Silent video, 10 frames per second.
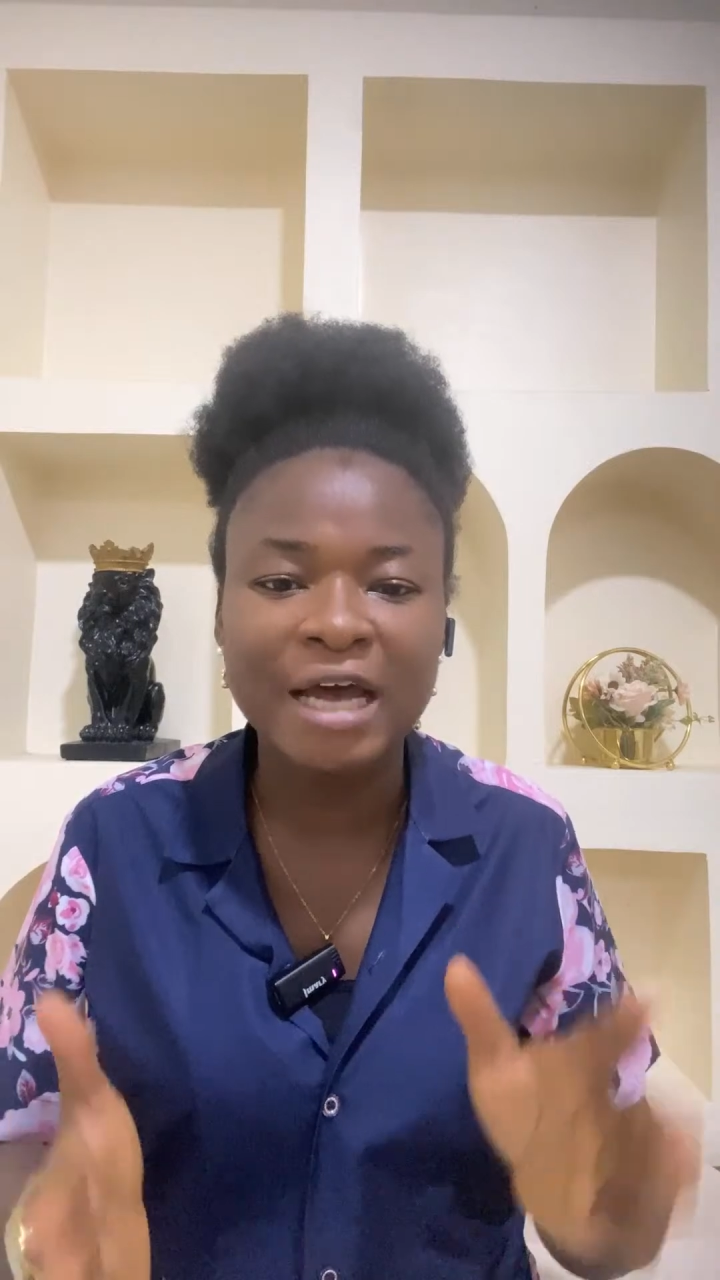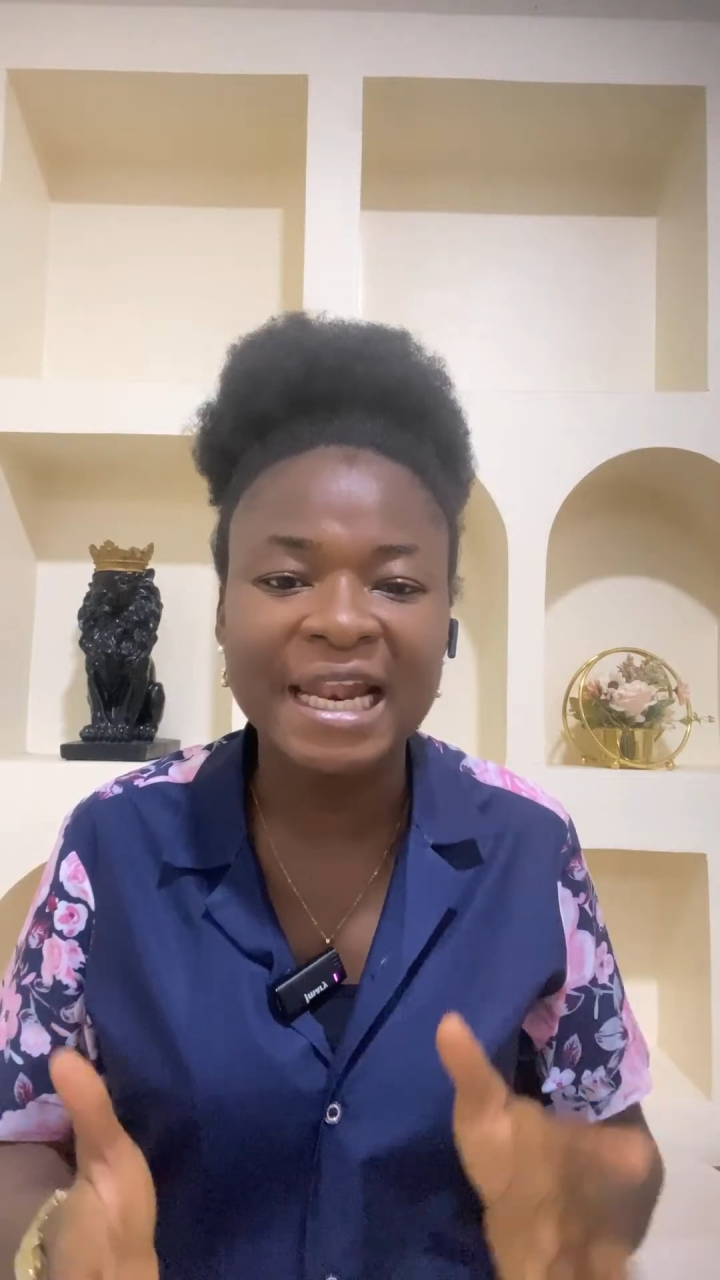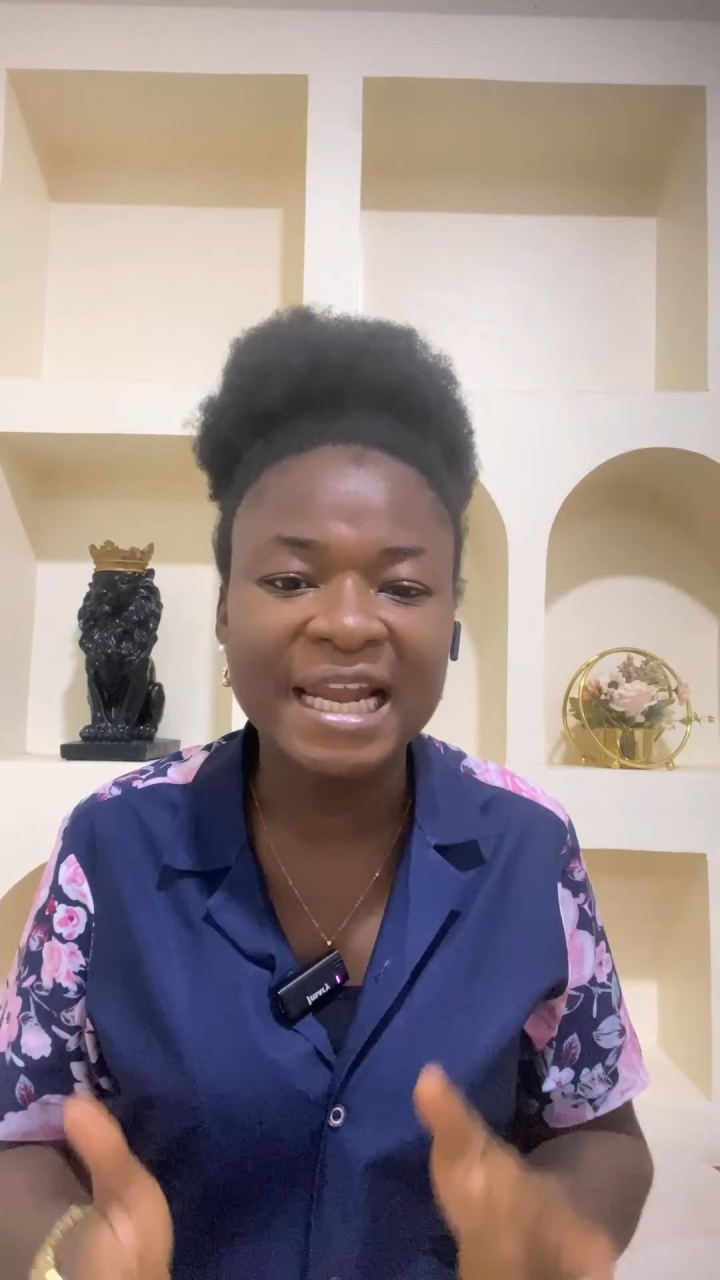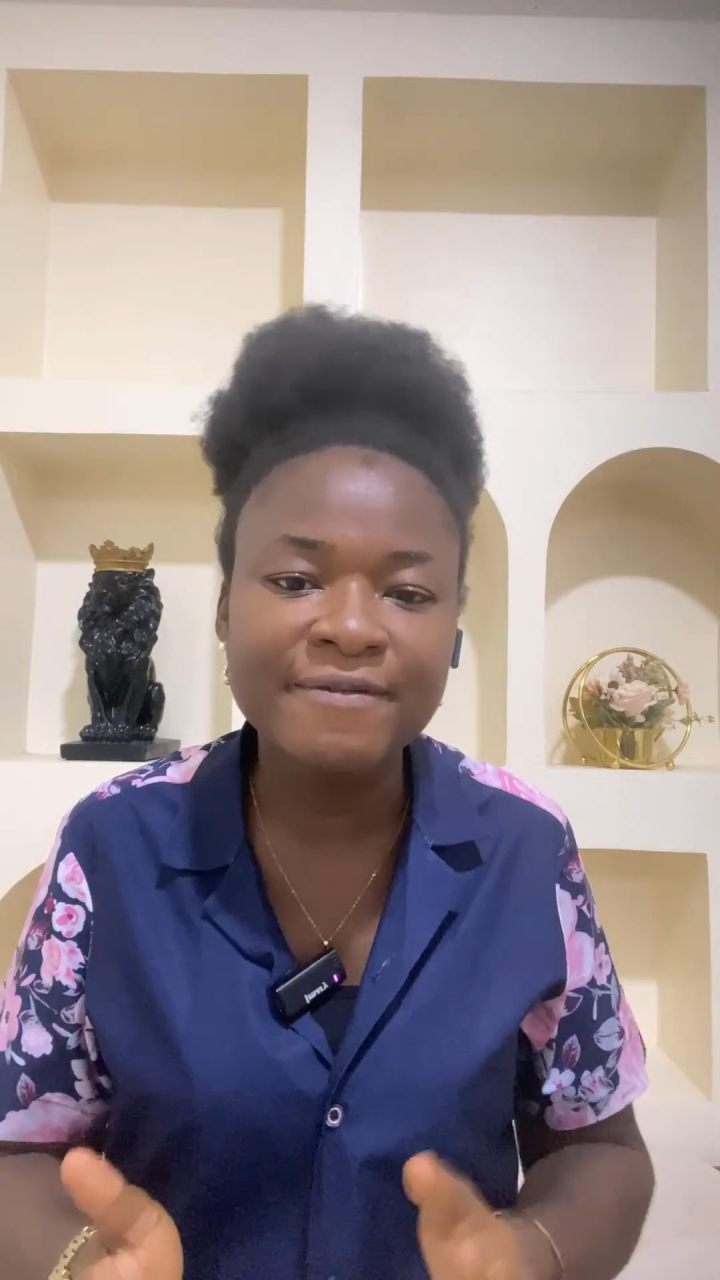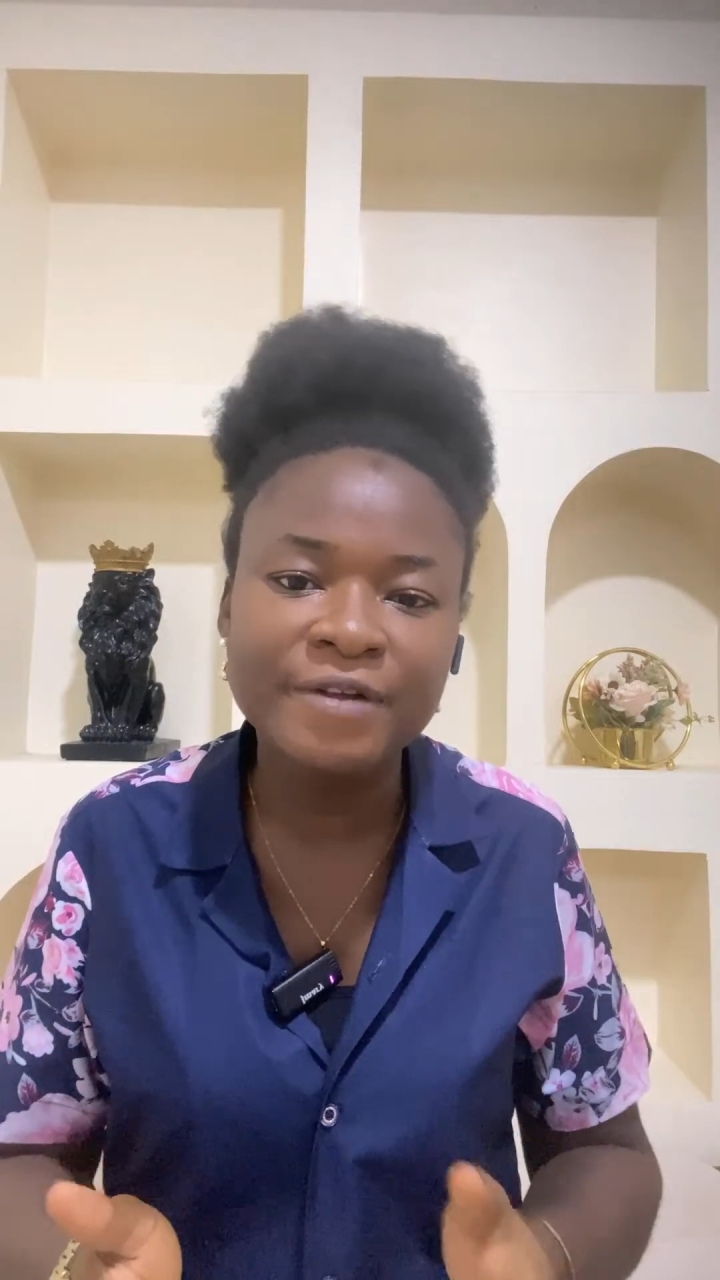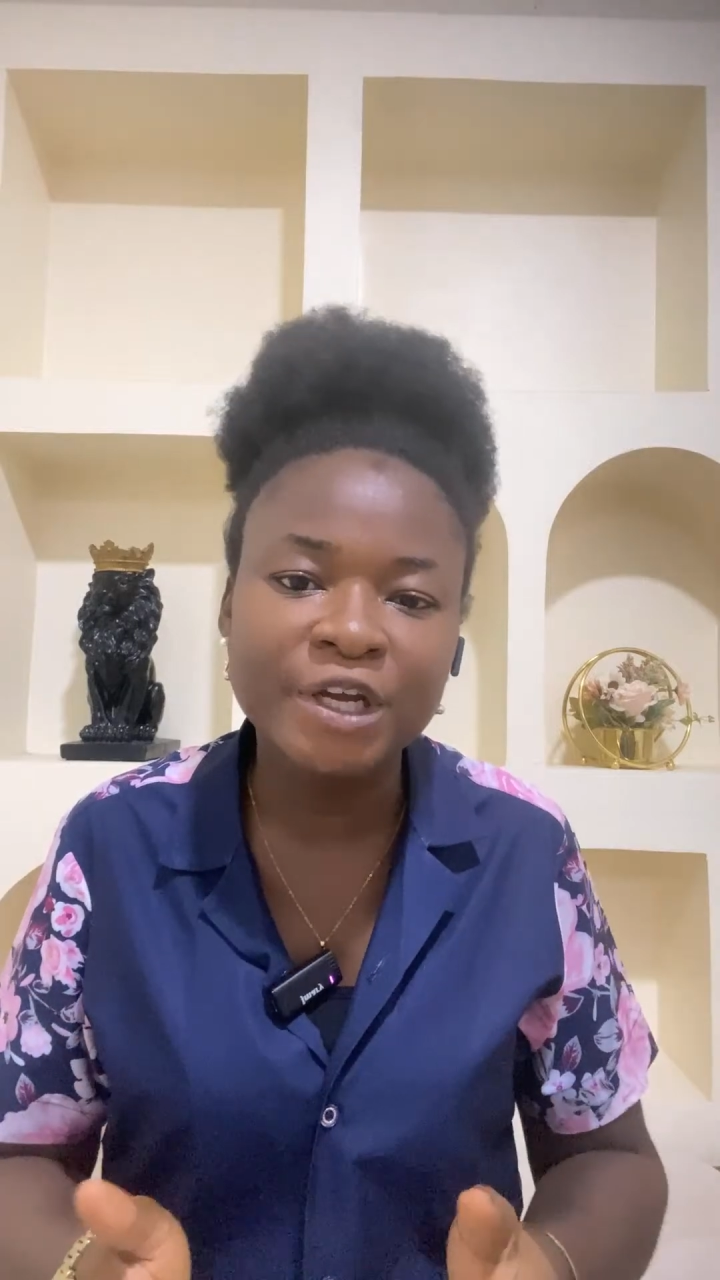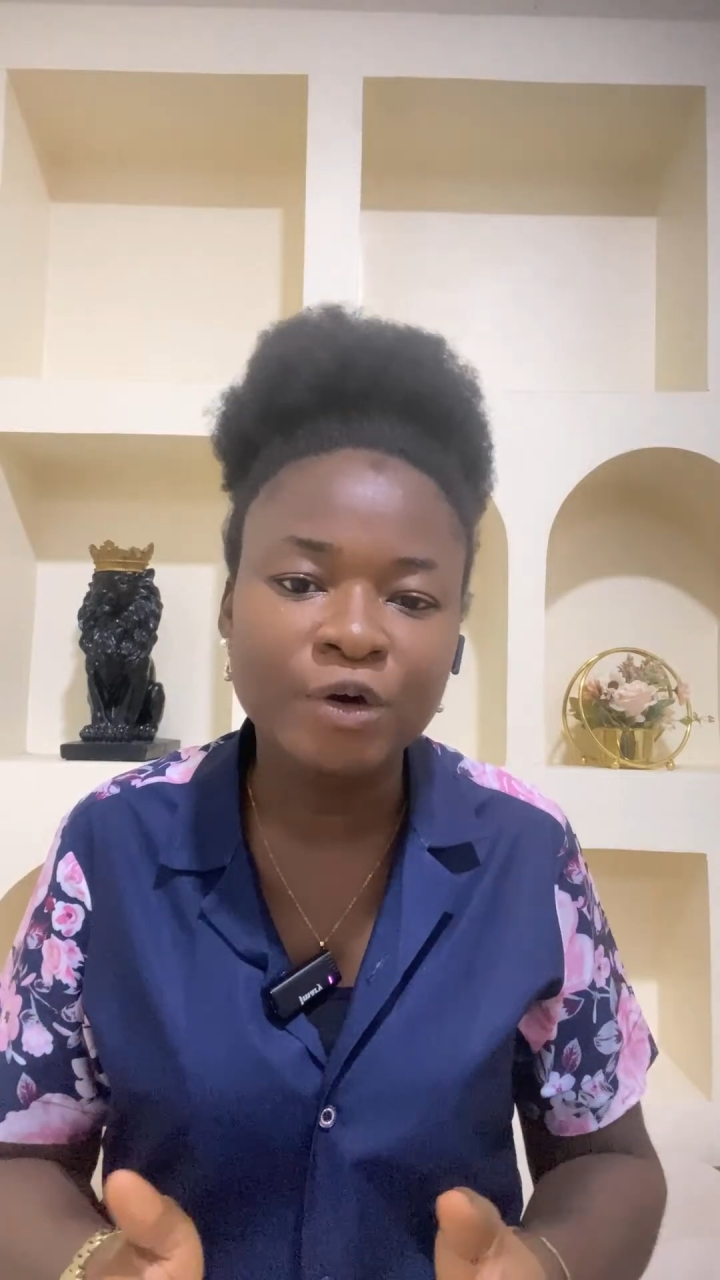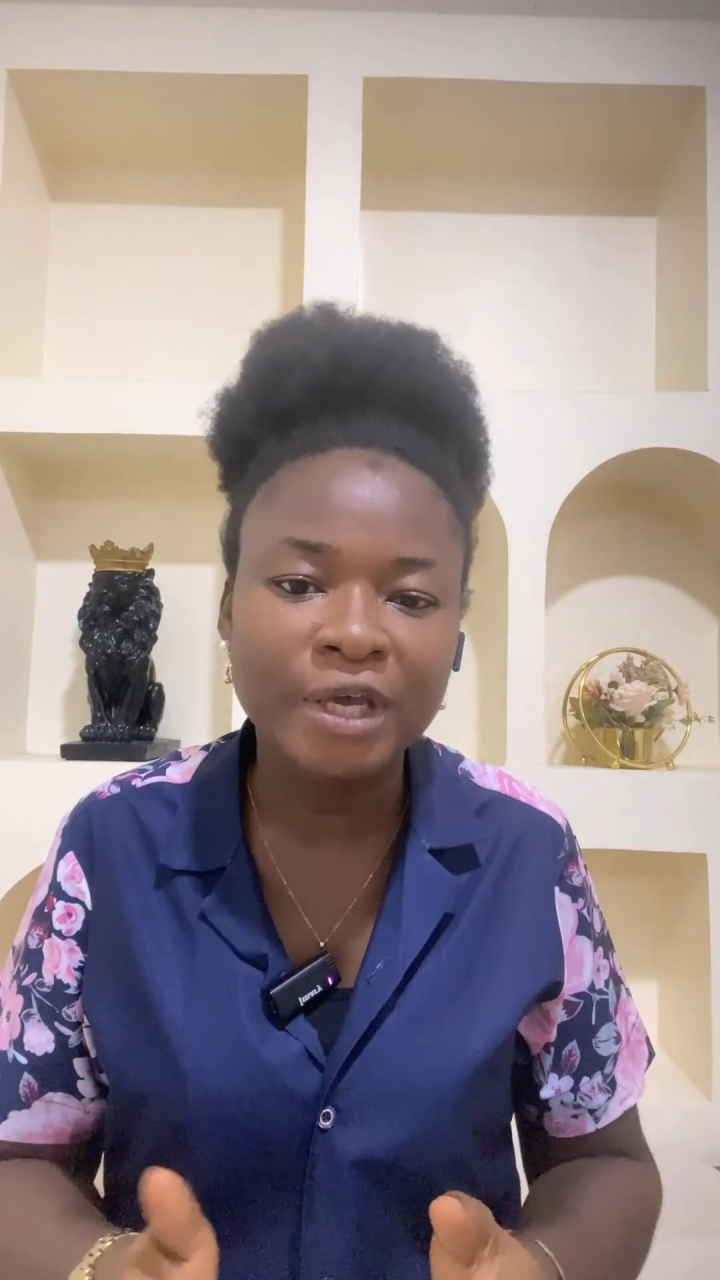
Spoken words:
You are leveling